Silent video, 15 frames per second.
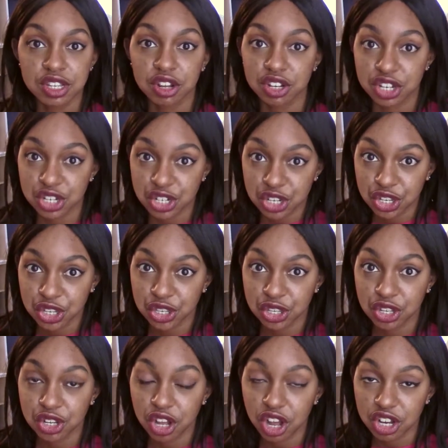auditioning
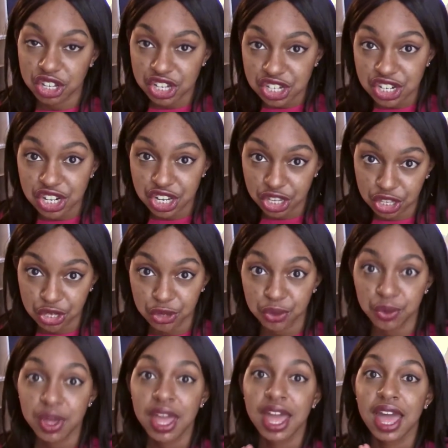
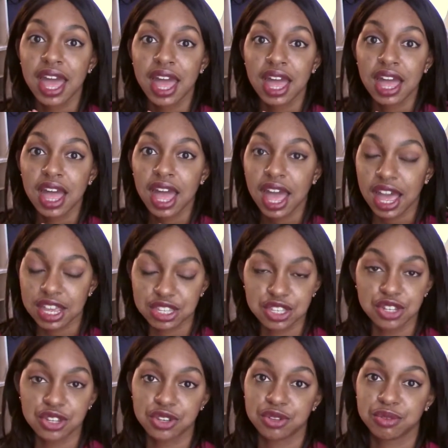you has
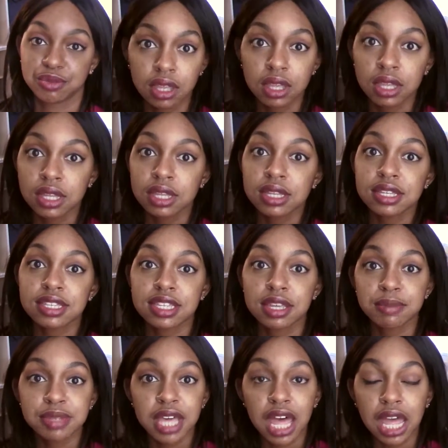to do.
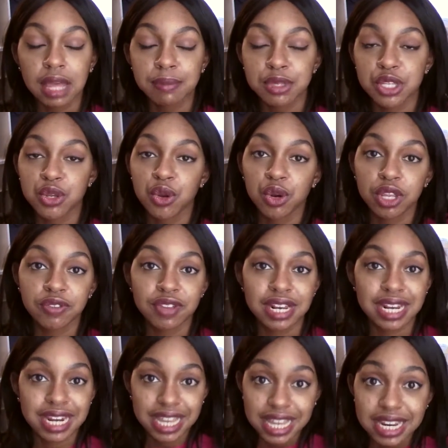Sometimes you don't
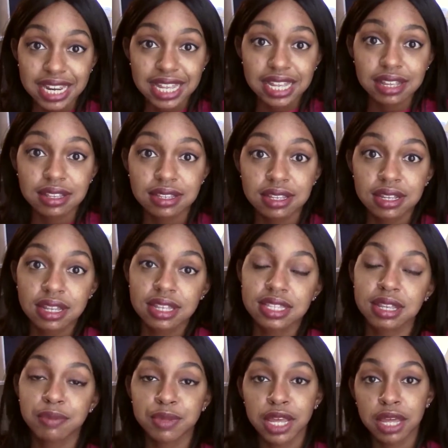even need it.
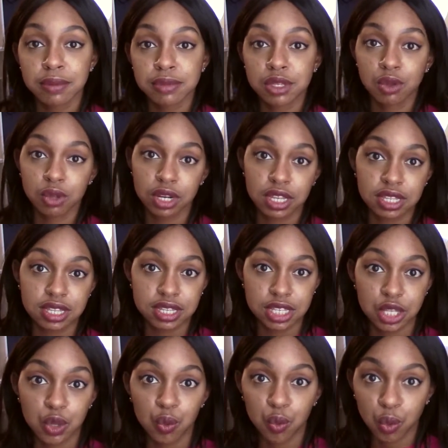Sometimes you only need to
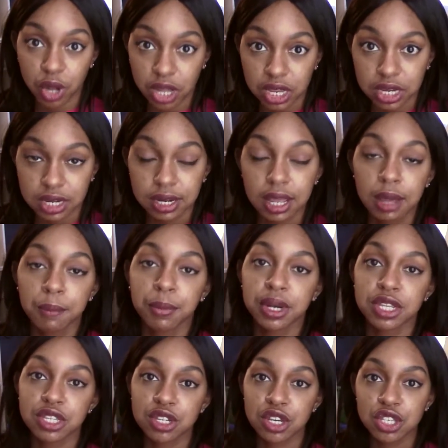see one, but
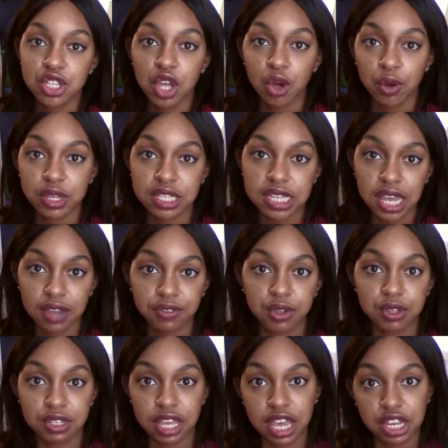it's good to always have
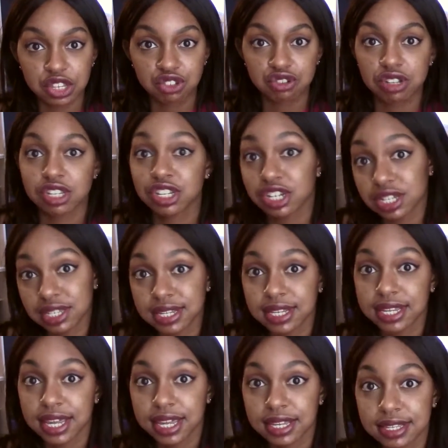those extras just in
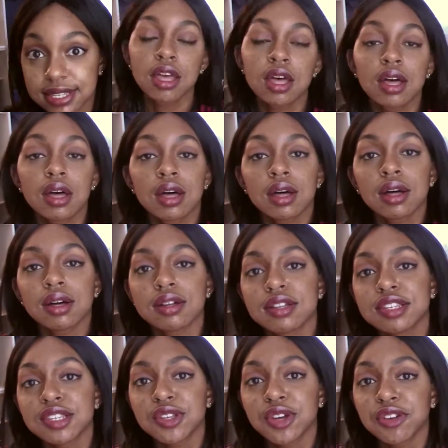case.
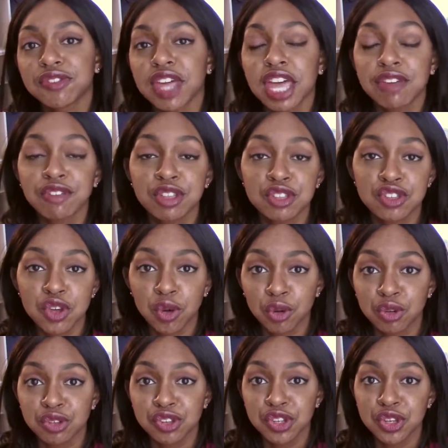Also, if they haven't
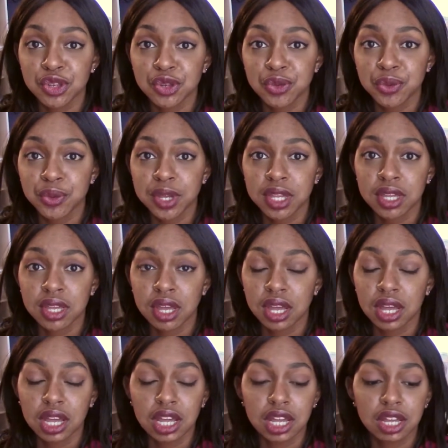told you
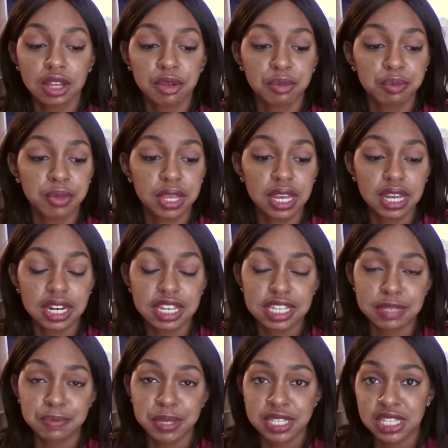any
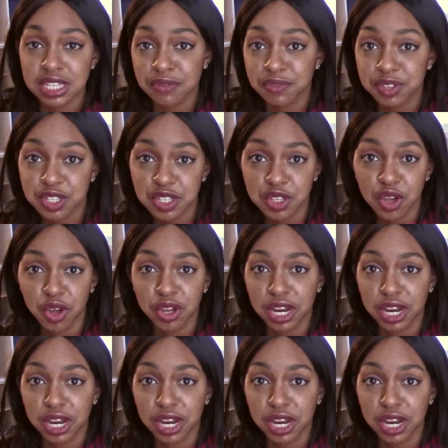specifics on